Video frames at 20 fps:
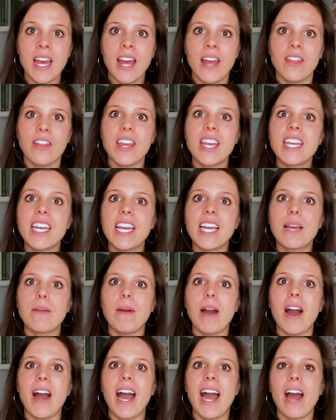thinking
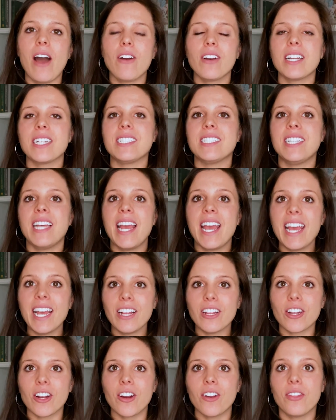about how to
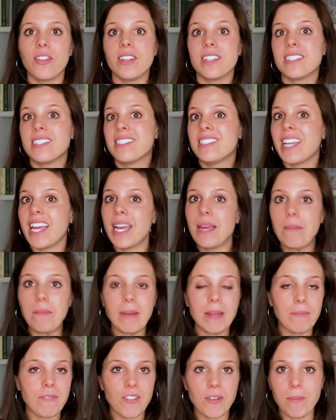tailor the same
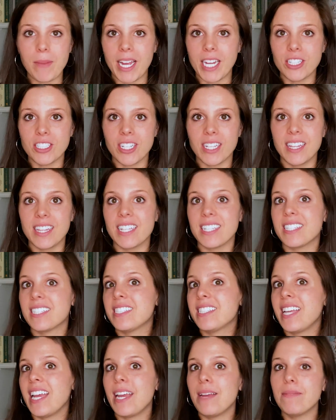information, the
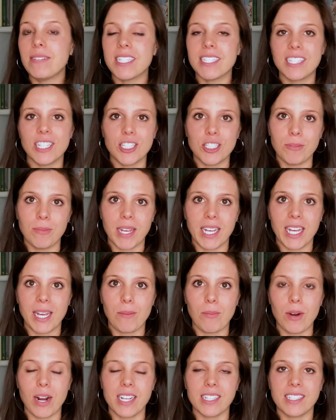same decision-making
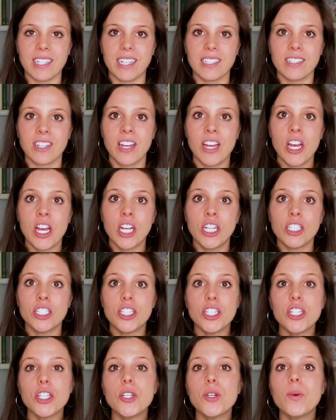process
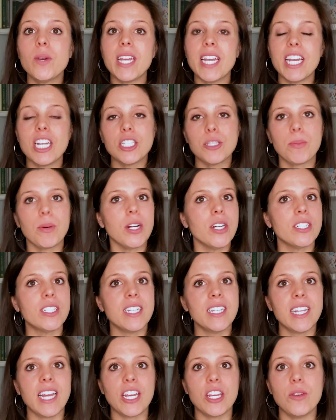to each
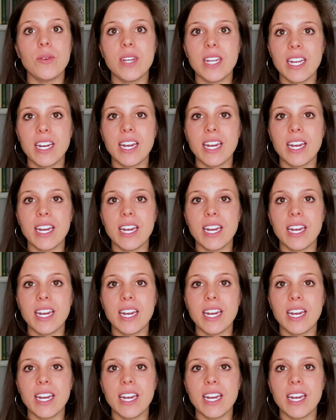person that you need